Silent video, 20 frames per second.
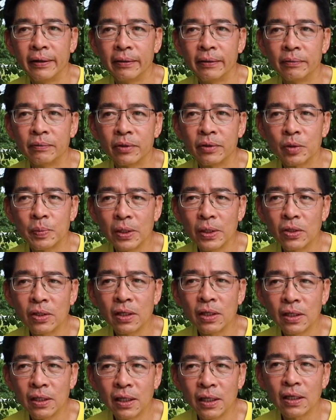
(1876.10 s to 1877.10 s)
Special needs
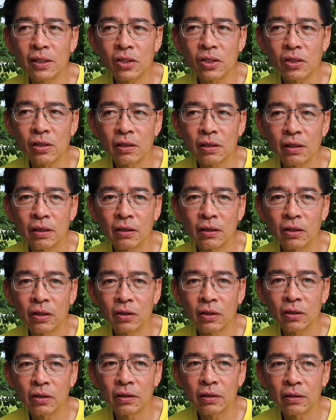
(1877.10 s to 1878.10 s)
kids,
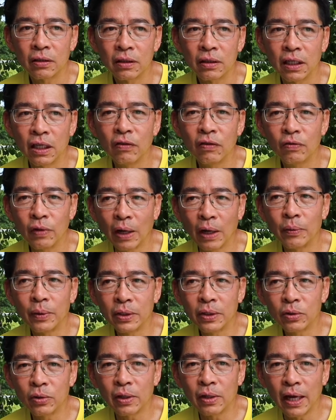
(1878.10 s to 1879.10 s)
if I want
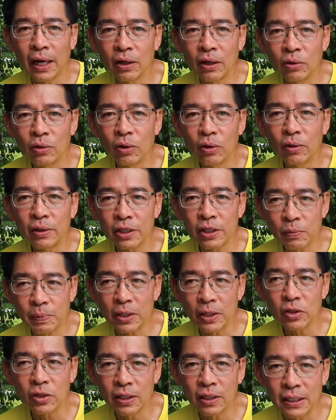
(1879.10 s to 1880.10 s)
to enroll a
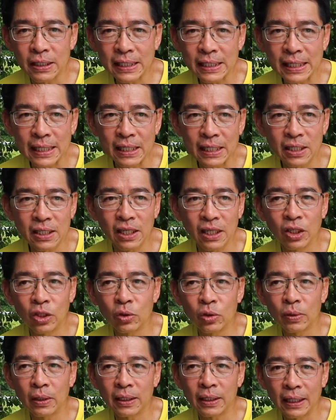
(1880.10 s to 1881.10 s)
special needs kids into
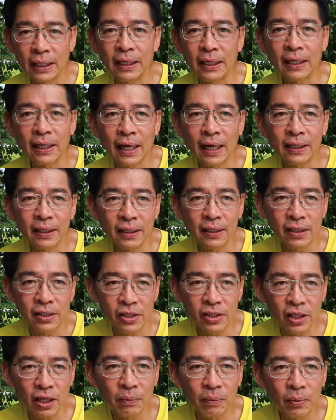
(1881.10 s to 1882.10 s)
a kindergarten in
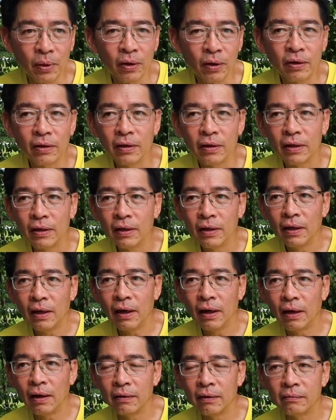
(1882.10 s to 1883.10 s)
Singapore,
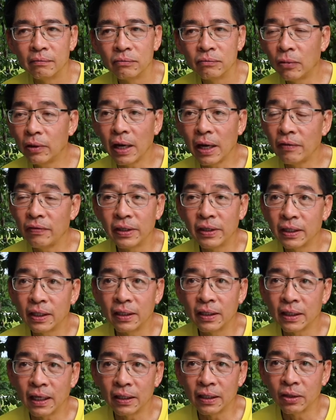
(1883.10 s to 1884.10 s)
not every
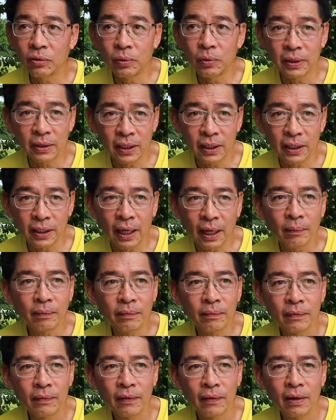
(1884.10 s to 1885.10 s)
kindergarten will take them.
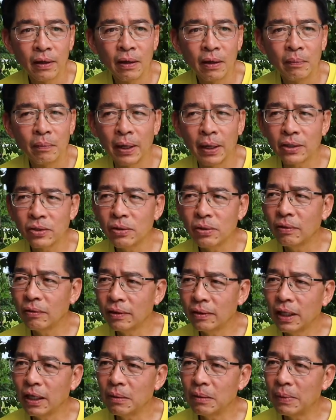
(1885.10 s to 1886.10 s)
But actually, you
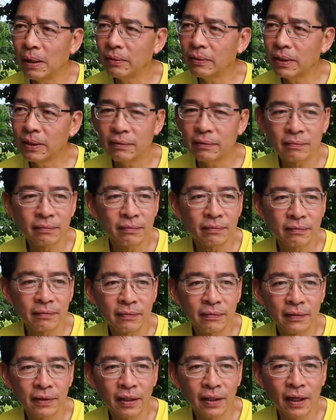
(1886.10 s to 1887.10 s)
think about it,
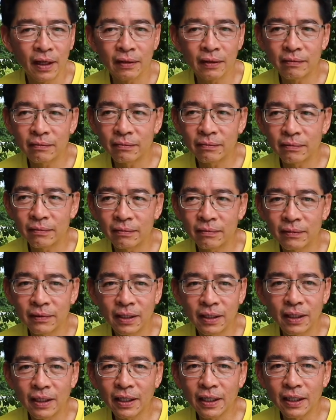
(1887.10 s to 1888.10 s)
at
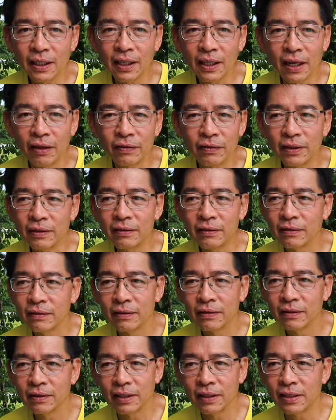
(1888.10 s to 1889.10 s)
kindergarten level,
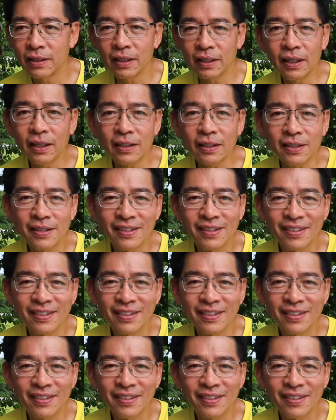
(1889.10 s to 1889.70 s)
kids are kids.